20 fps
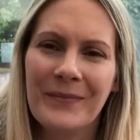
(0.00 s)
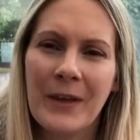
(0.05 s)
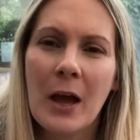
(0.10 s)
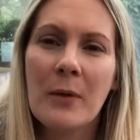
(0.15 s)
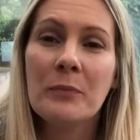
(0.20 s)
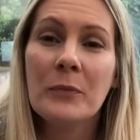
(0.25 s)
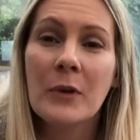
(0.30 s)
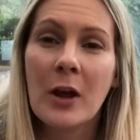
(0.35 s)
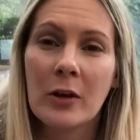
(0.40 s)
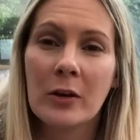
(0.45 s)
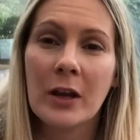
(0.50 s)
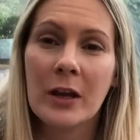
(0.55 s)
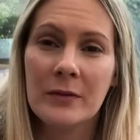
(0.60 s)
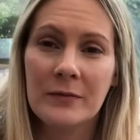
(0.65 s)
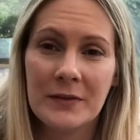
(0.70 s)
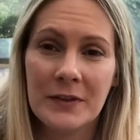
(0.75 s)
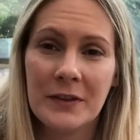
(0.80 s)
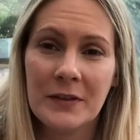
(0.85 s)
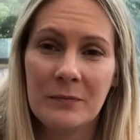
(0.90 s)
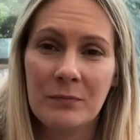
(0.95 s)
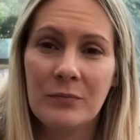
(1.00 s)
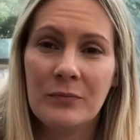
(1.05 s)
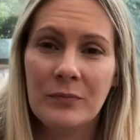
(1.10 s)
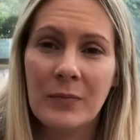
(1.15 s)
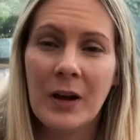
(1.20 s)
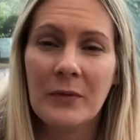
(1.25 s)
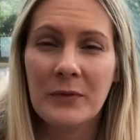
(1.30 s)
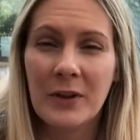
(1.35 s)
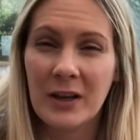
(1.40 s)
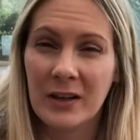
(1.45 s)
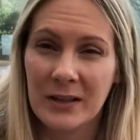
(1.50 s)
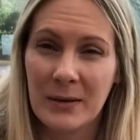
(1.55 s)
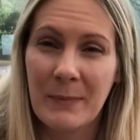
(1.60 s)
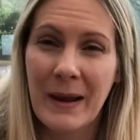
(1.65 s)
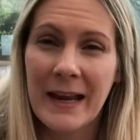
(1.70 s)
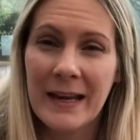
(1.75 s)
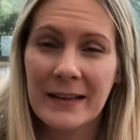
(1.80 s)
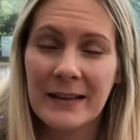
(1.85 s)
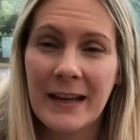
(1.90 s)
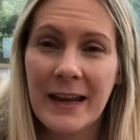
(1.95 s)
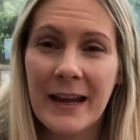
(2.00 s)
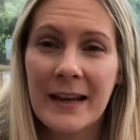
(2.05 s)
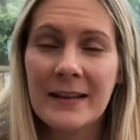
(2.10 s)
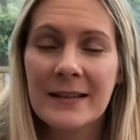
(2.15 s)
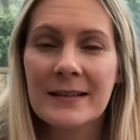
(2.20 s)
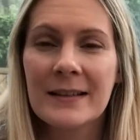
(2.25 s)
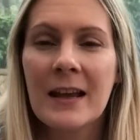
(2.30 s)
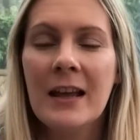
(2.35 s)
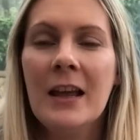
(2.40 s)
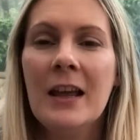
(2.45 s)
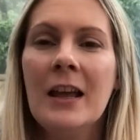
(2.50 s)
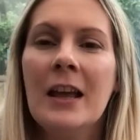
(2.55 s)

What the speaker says: I'm not going to make this.